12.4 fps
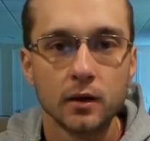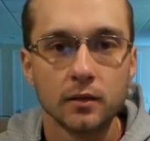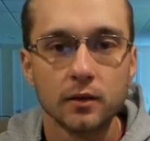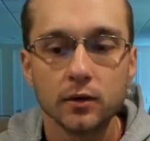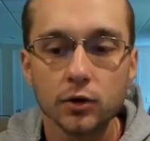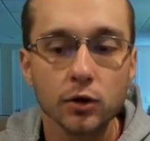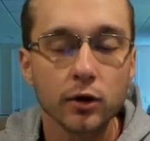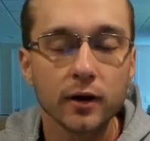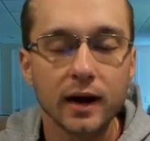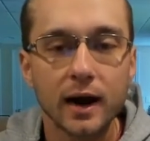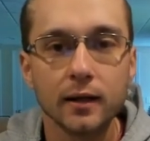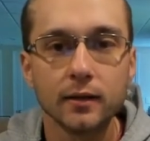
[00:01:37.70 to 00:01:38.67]
The New
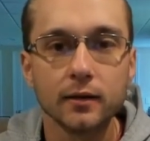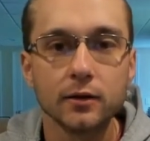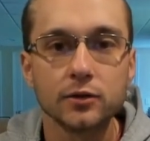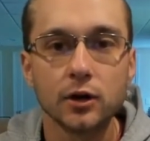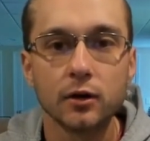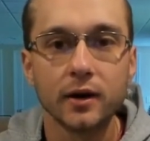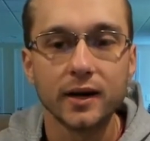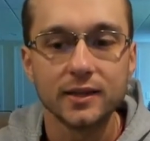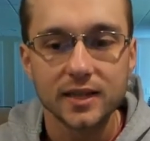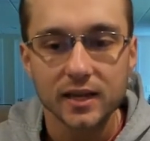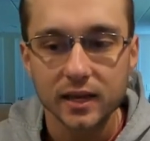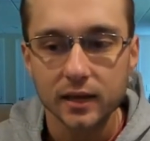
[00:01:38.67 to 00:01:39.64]
York Islanders are a
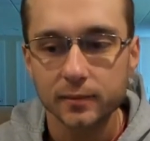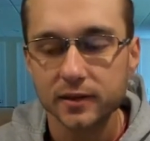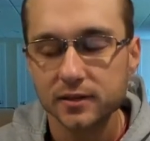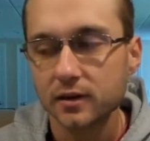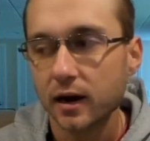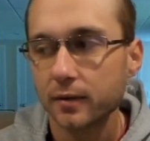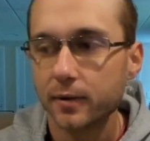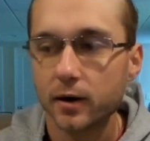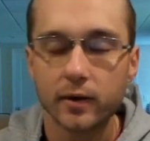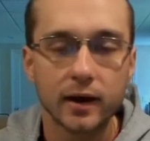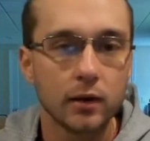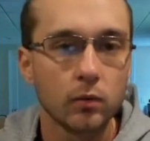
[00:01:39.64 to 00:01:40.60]
team. It's not
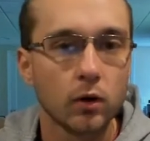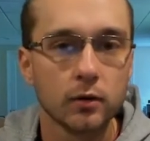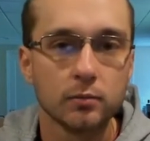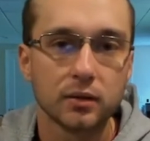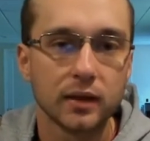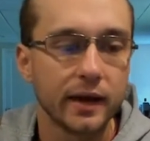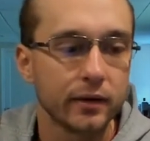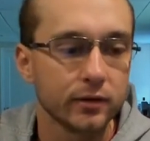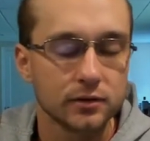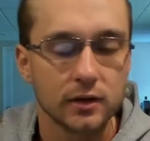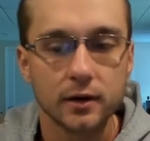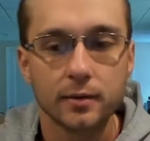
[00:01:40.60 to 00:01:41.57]
about any one player.
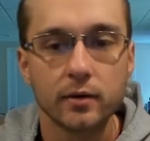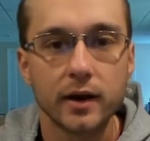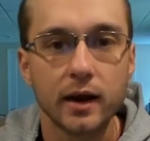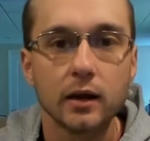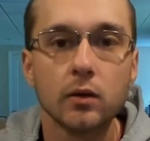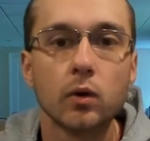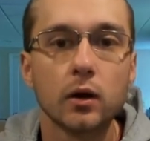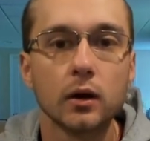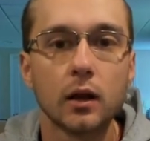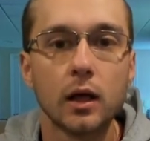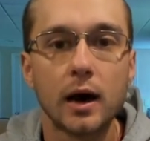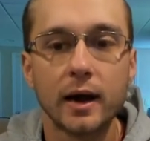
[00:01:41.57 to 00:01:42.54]
It's not about any one
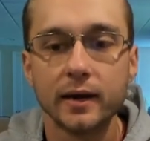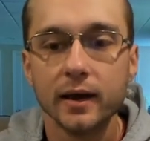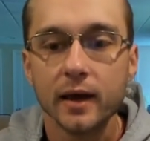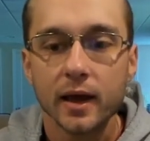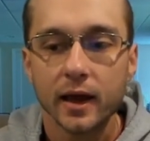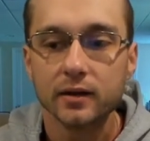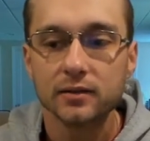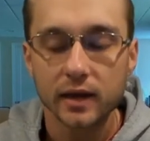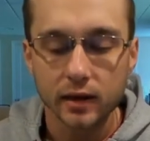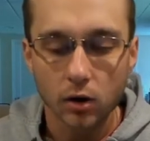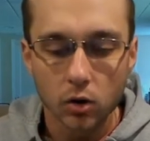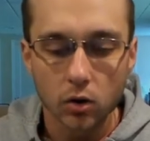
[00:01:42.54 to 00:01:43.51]
line. It's
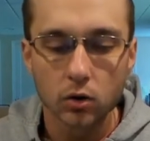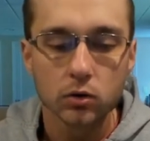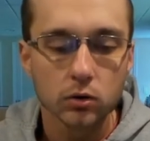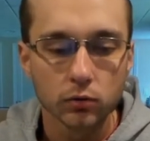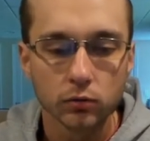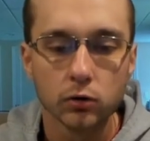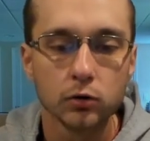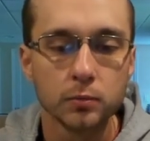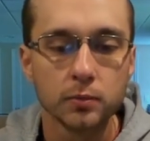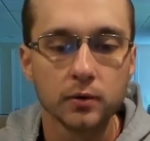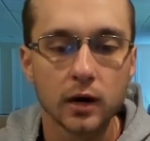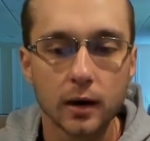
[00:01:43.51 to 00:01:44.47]
a whole group
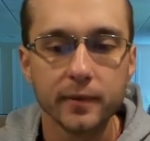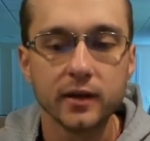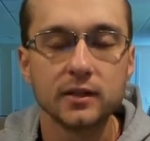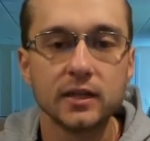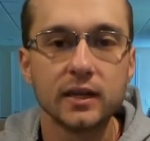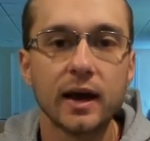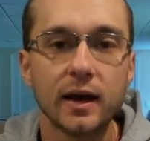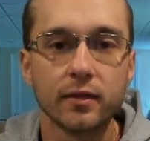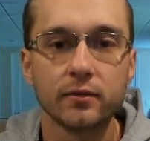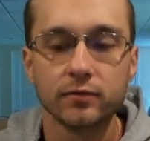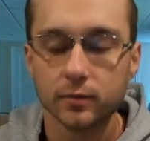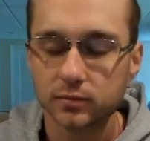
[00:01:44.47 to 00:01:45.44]
coming
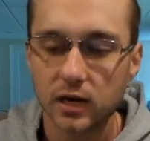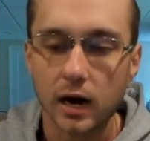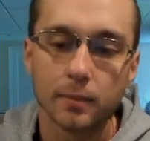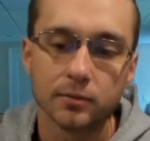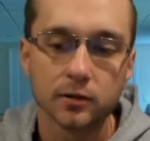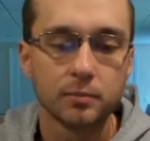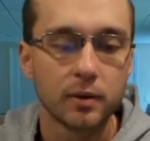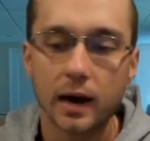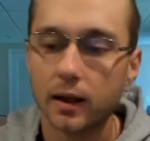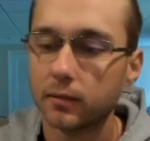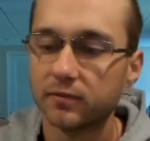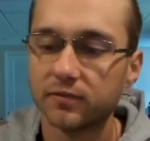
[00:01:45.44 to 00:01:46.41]
together from top to
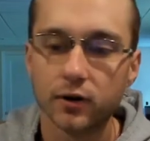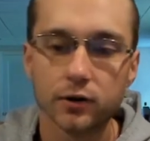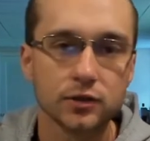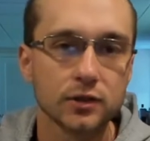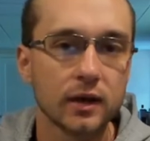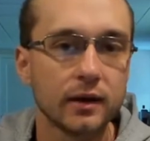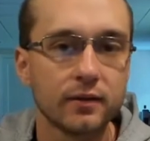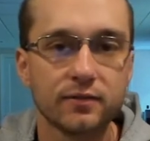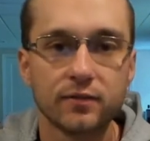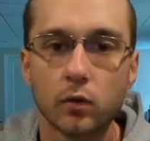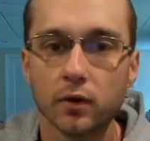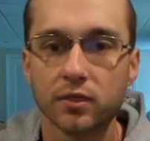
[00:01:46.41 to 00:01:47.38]
bottom, first line to
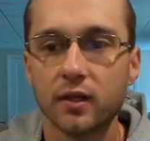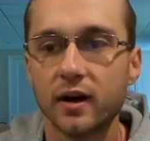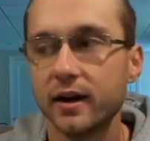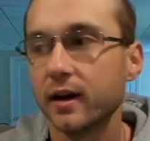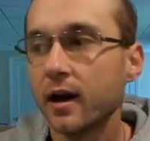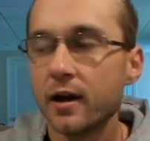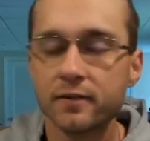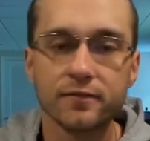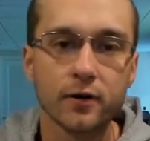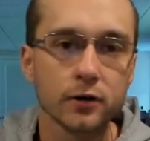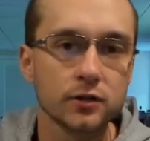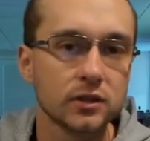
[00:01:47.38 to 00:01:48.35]
fourth line,
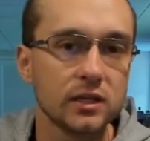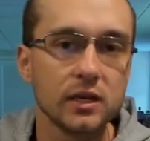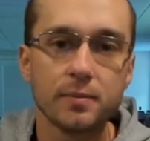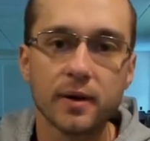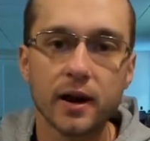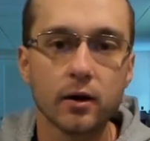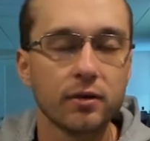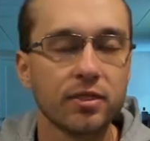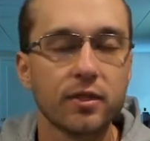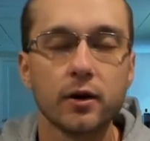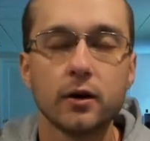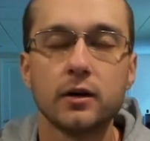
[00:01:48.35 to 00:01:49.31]
first D pair to
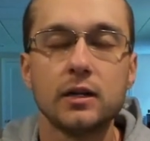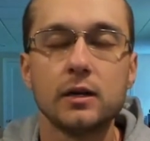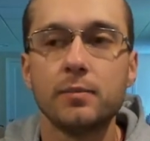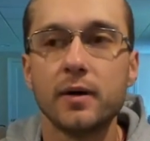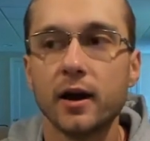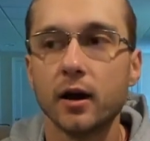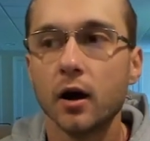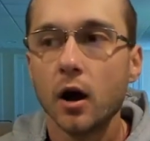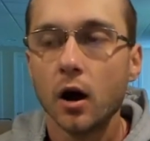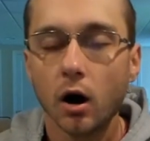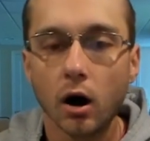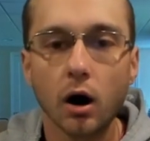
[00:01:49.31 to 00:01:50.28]
third D pair,
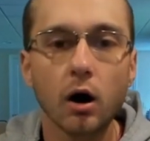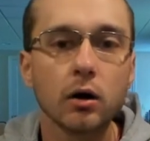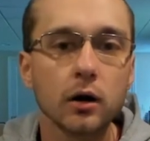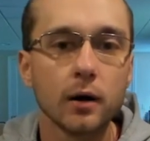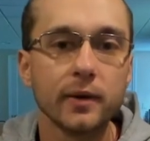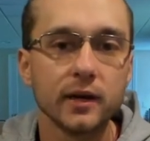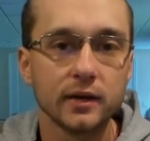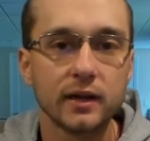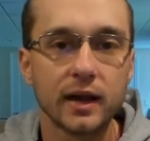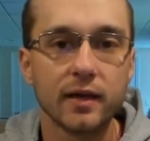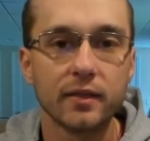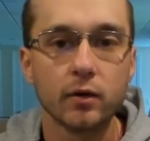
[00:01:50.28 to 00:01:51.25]
all coming
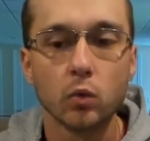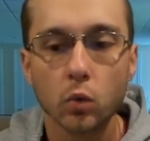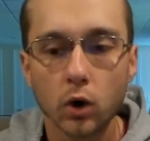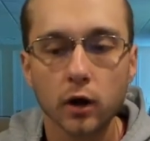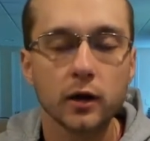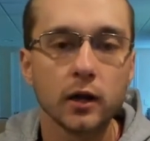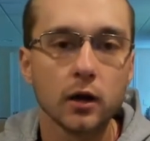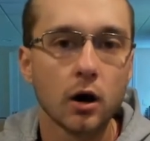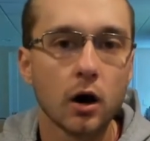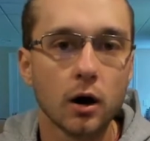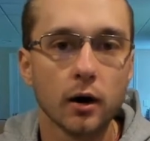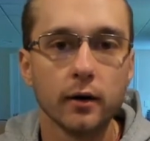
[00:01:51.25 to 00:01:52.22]
together, working
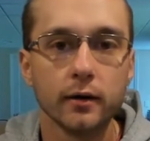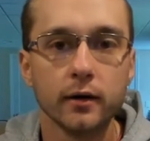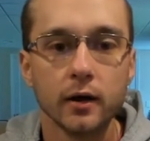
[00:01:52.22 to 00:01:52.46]
hard,